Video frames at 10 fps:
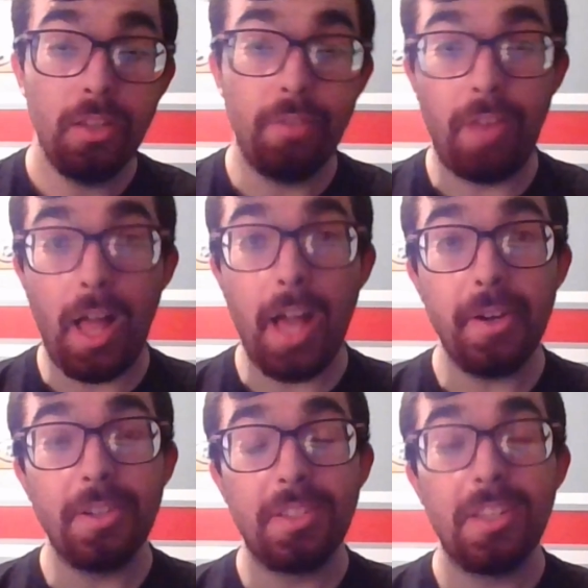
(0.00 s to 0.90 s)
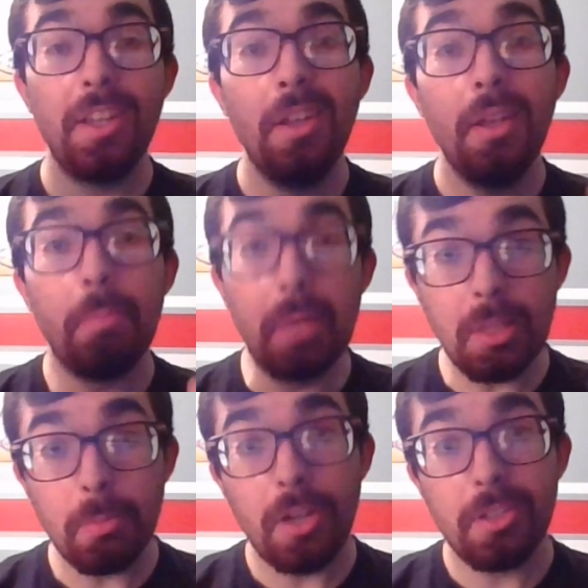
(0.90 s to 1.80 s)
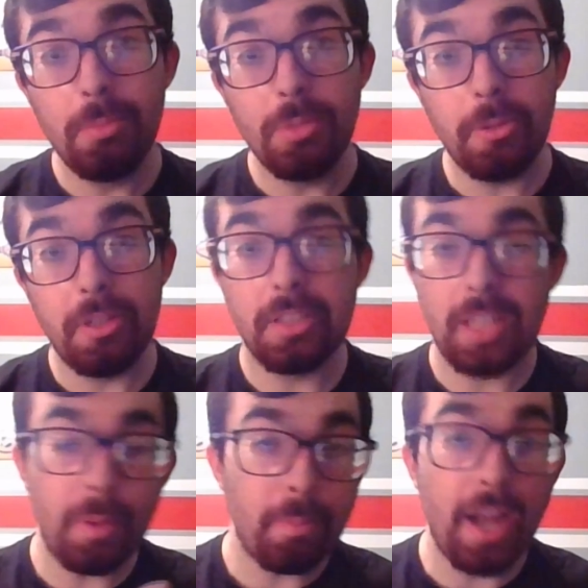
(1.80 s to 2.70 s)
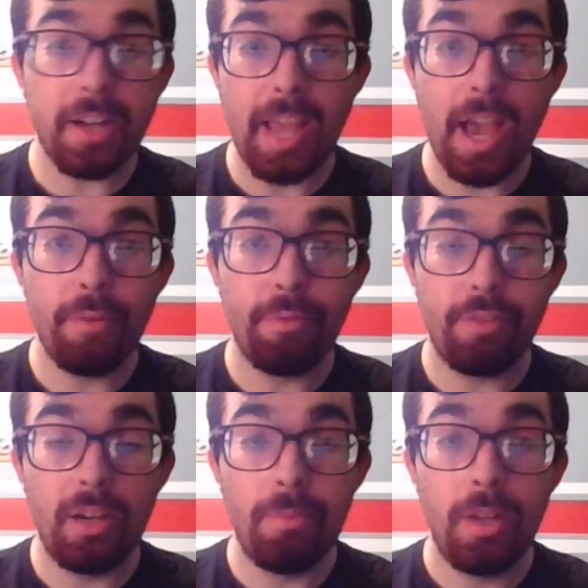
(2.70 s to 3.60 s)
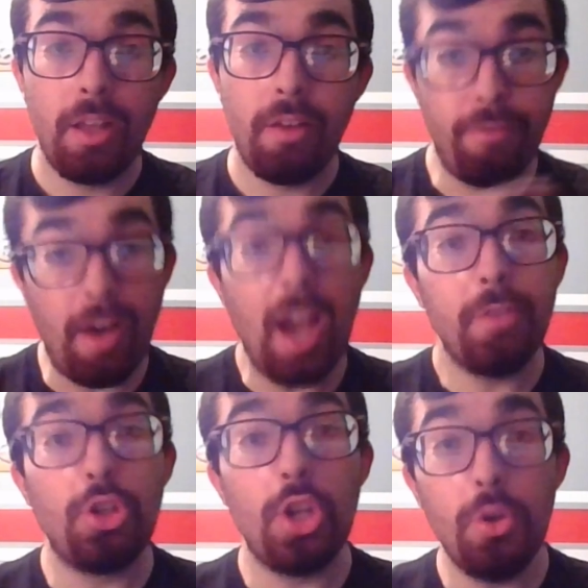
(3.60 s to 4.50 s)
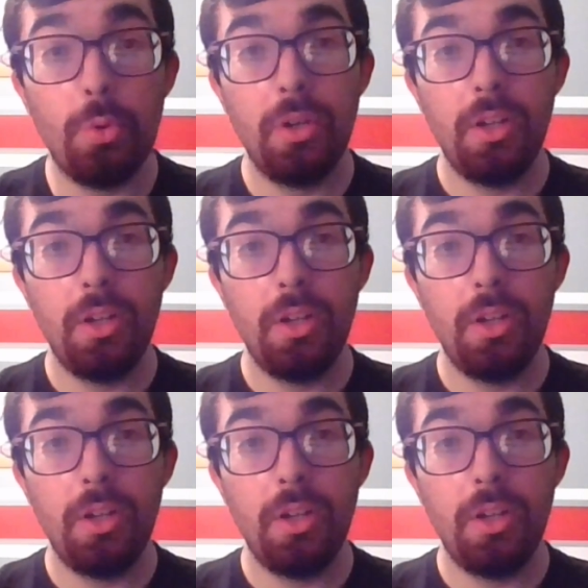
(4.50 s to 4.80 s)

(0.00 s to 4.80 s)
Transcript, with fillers: Flyers beat the Boston Bruins, coming back down from 5 to 2